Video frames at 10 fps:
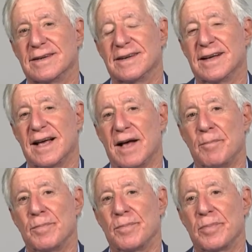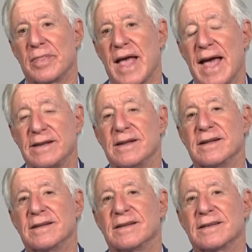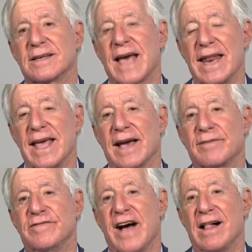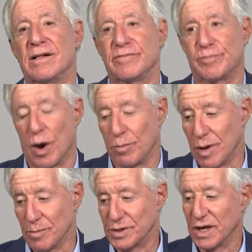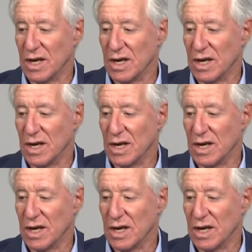had cardiac valve problems.